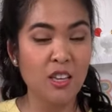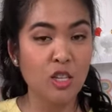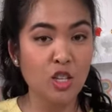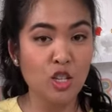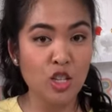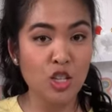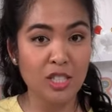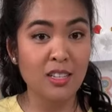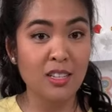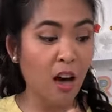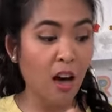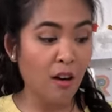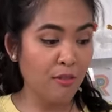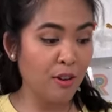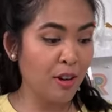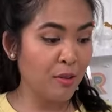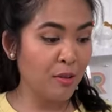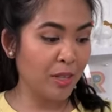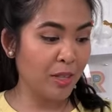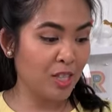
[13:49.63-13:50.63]
Just cover
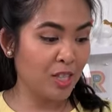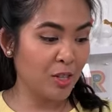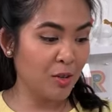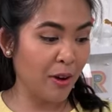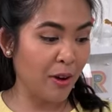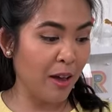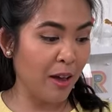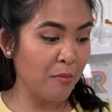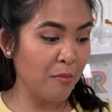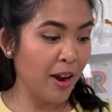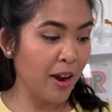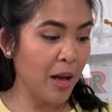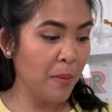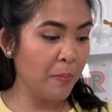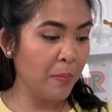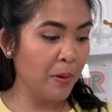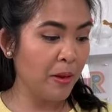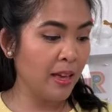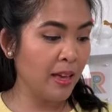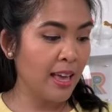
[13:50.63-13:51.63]
it with saran wrap
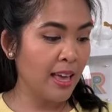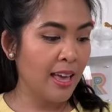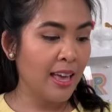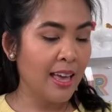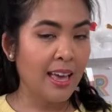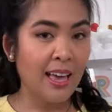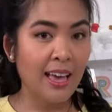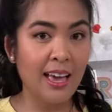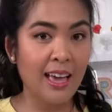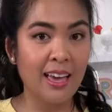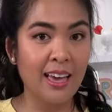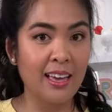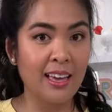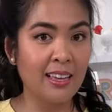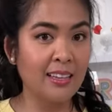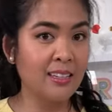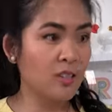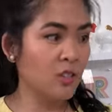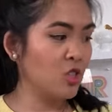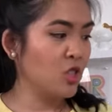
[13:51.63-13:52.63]

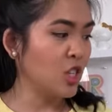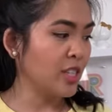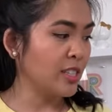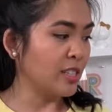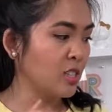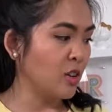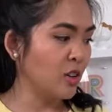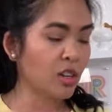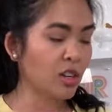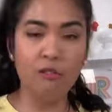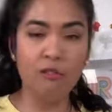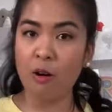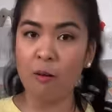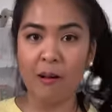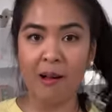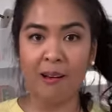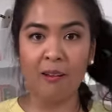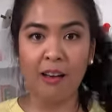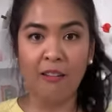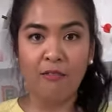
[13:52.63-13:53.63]
and just cook it for
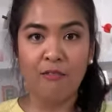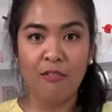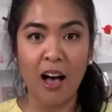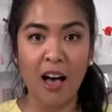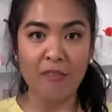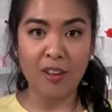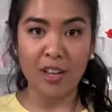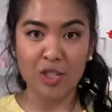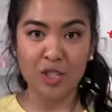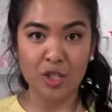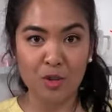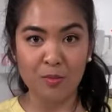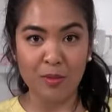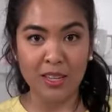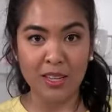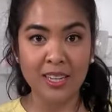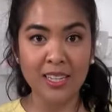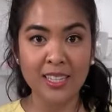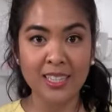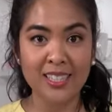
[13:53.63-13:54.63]
about 5 extra
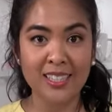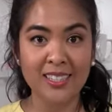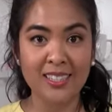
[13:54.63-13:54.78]
minutes